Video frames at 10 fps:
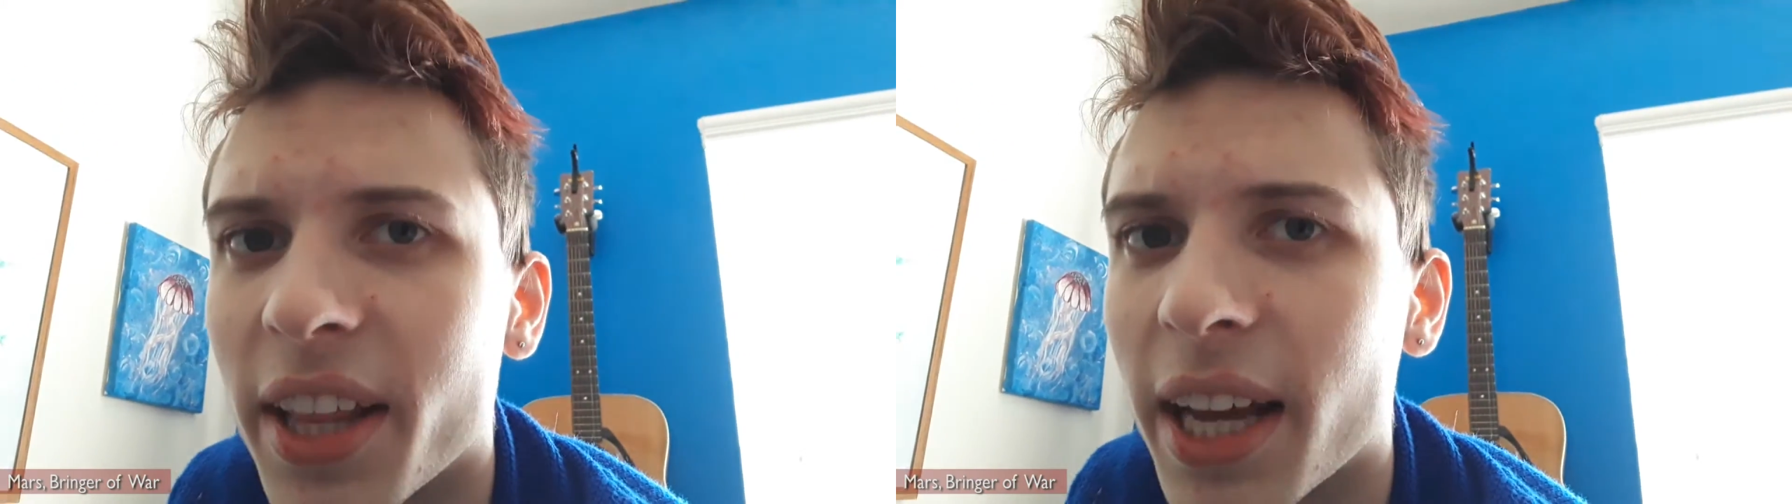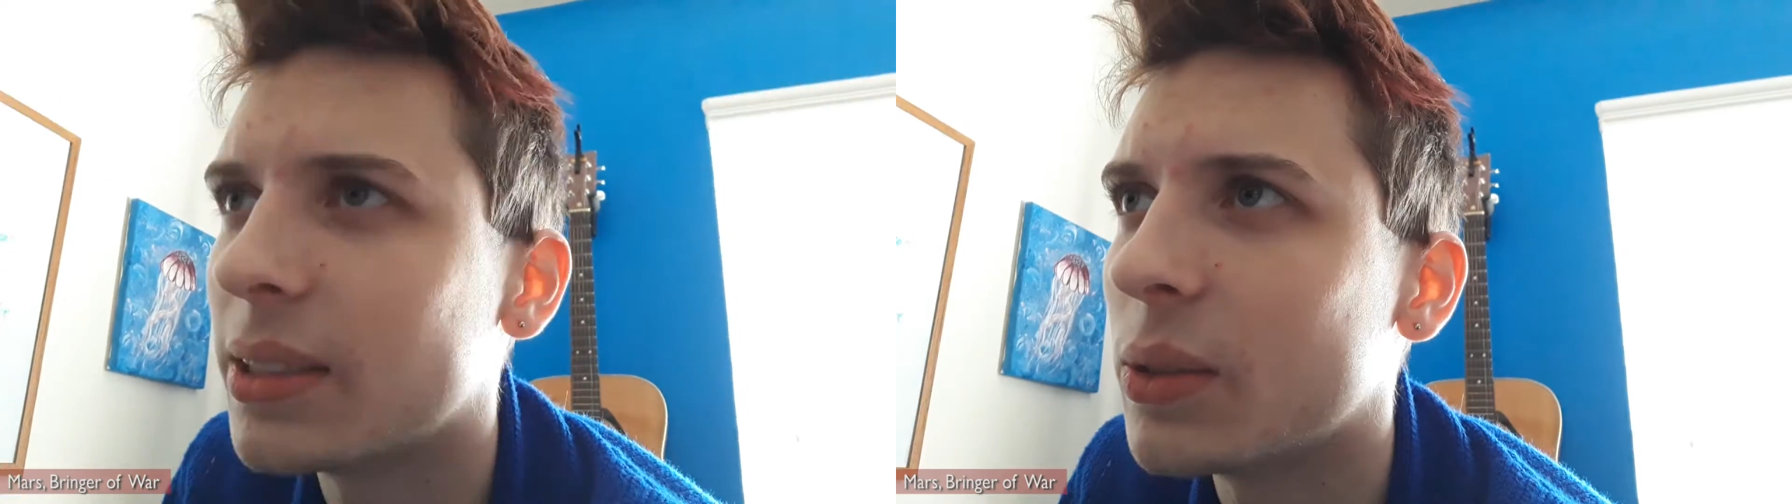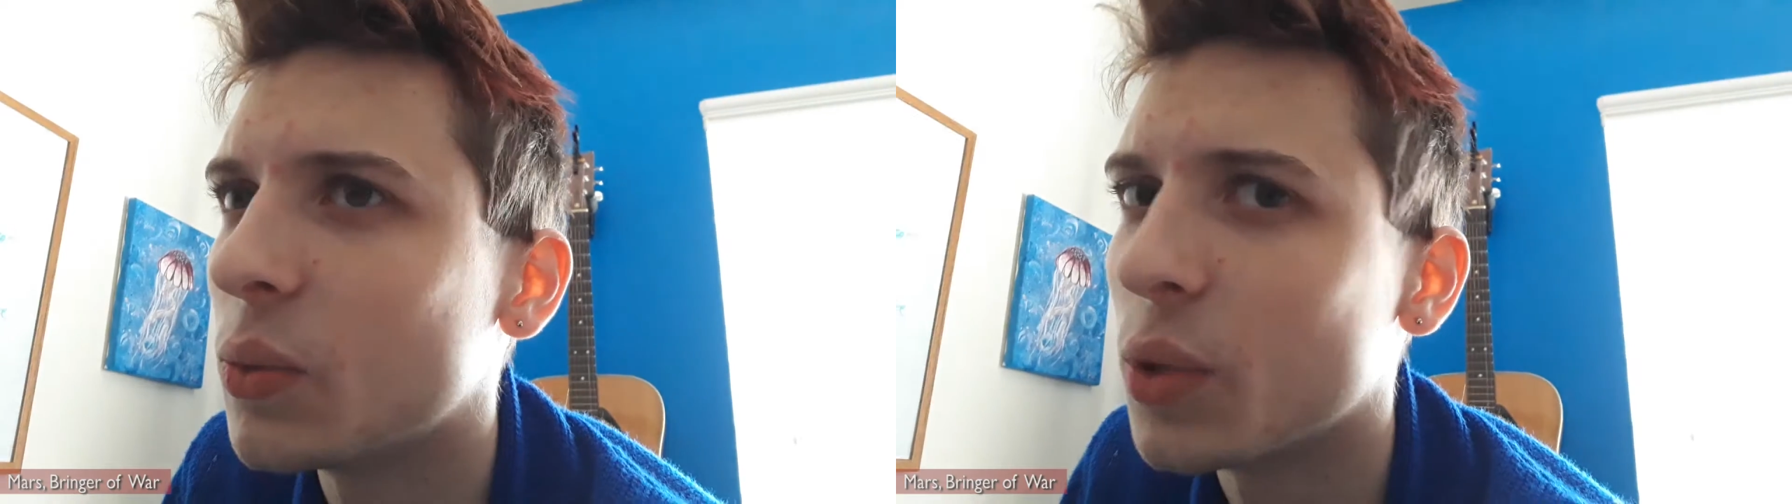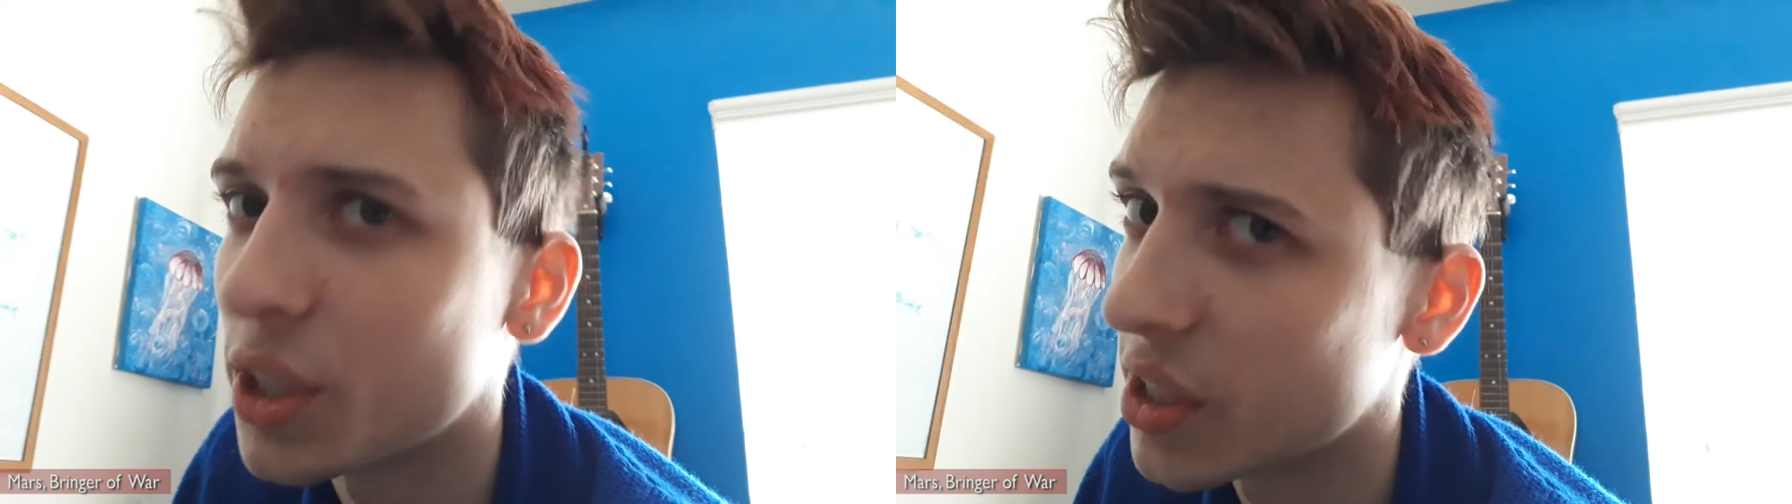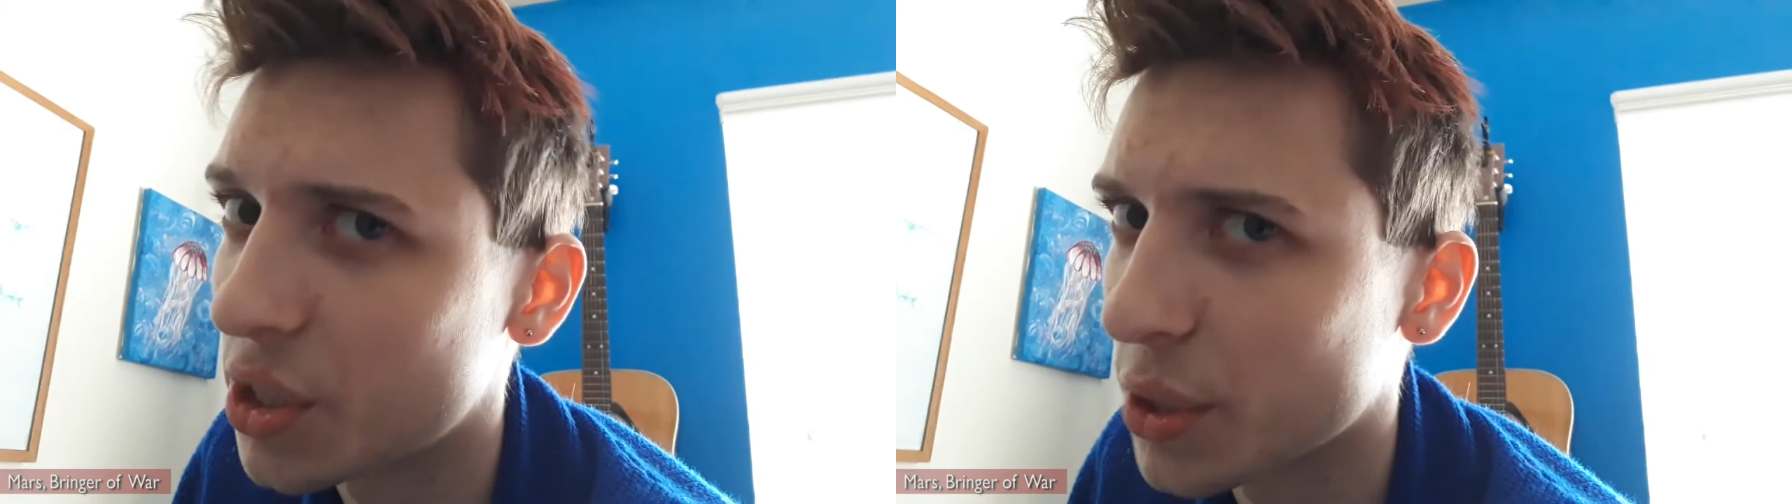that,
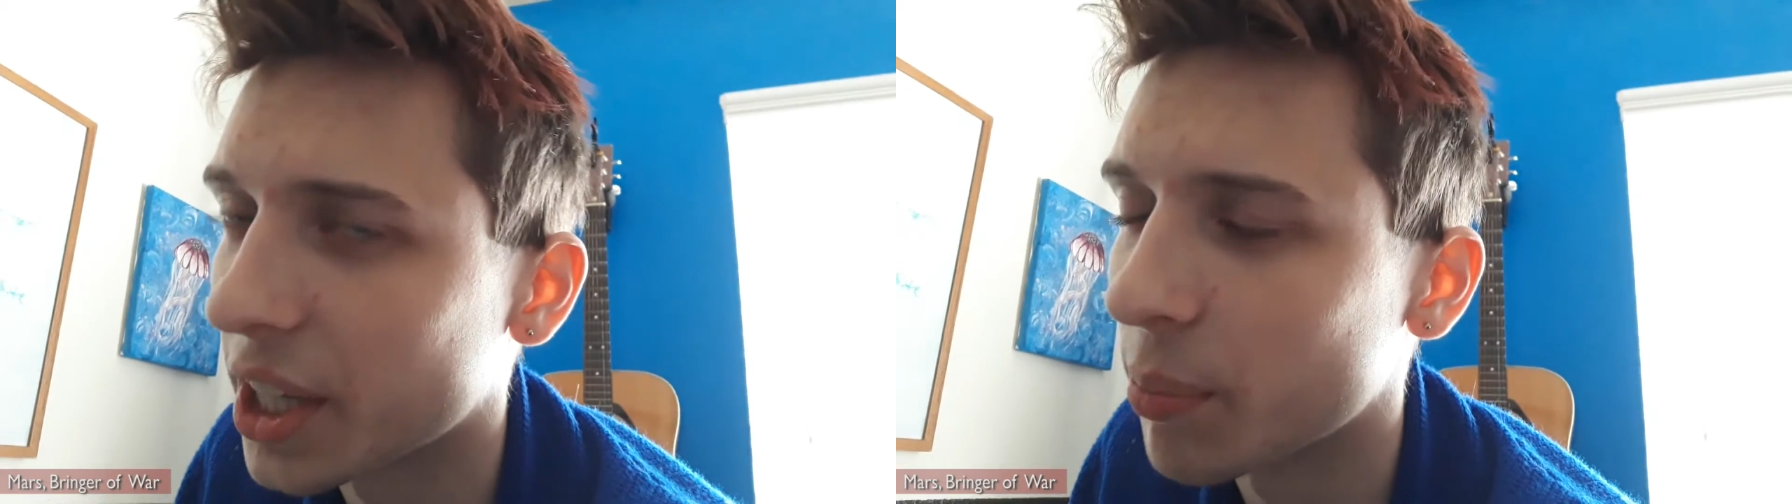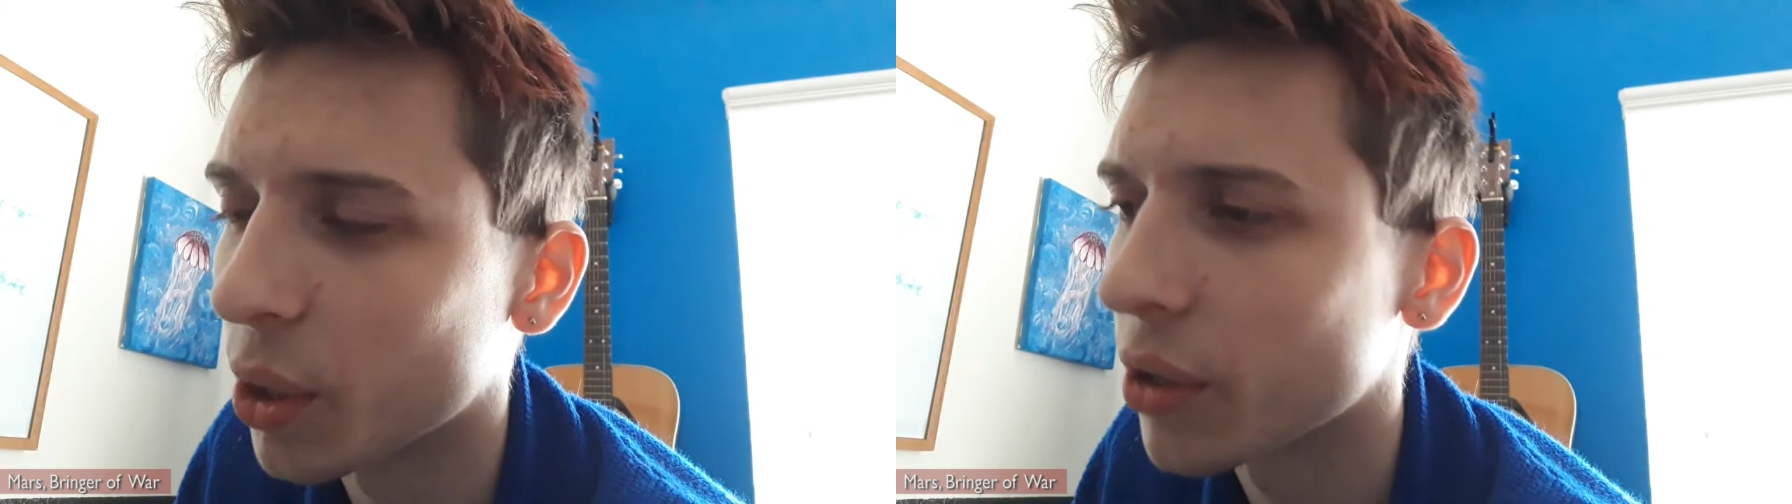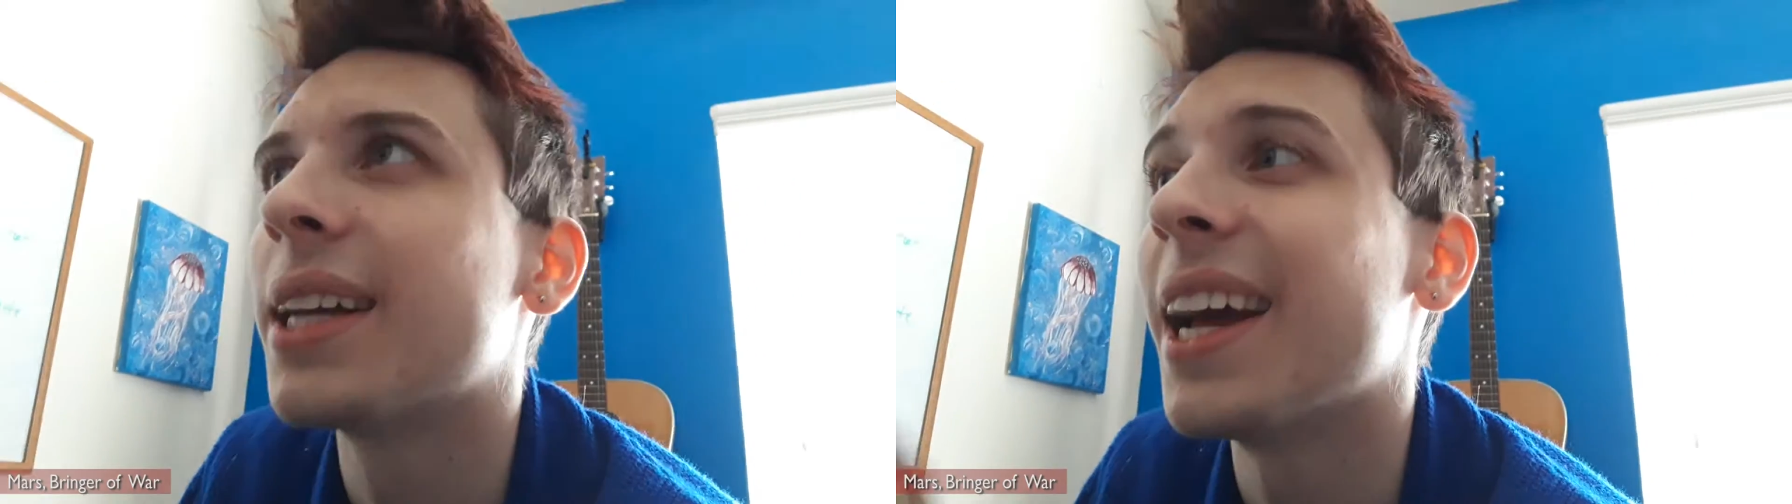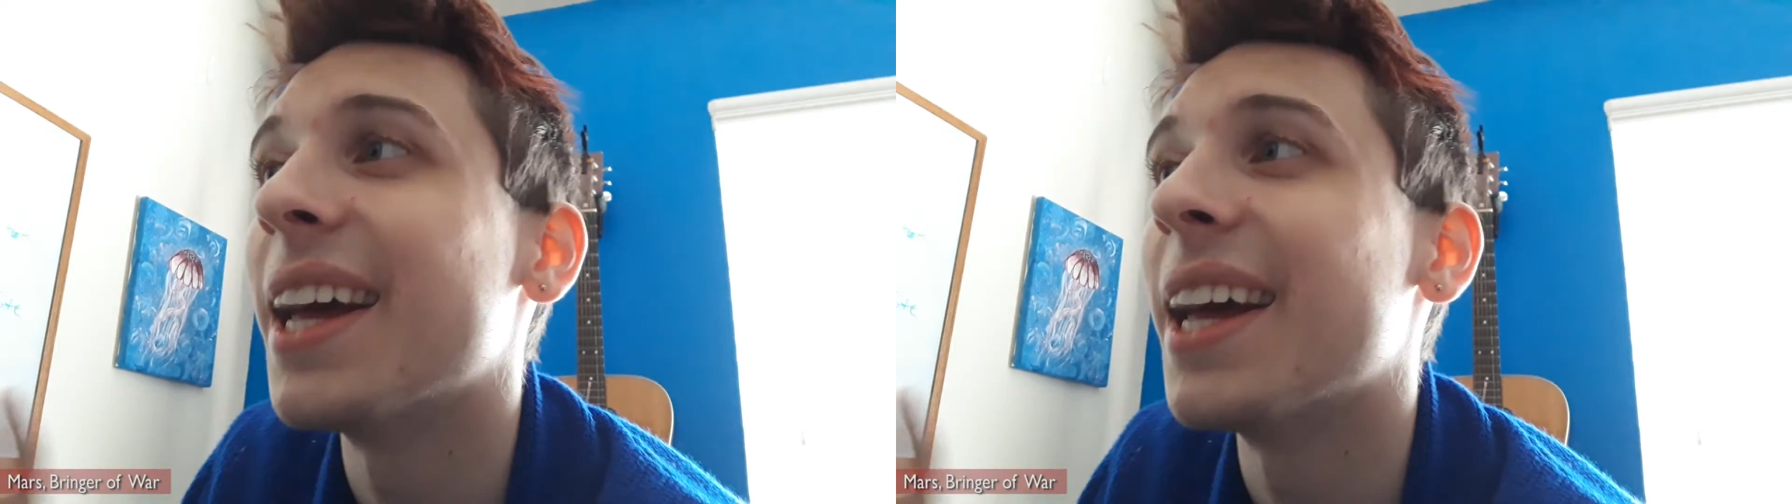which is the tricky part,